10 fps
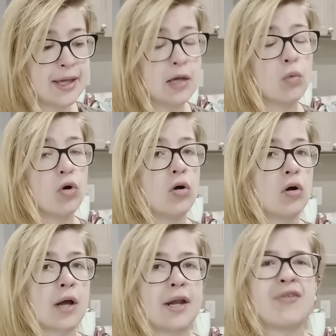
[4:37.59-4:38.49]
It
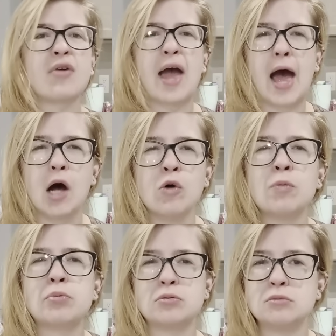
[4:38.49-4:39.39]
will kind of
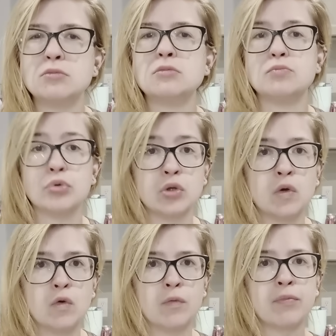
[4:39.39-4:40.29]
help
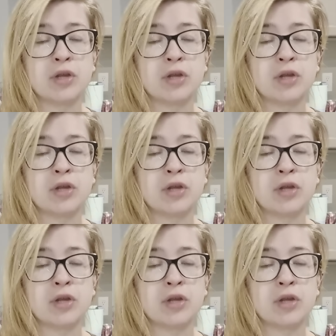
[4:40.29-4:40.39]
bloom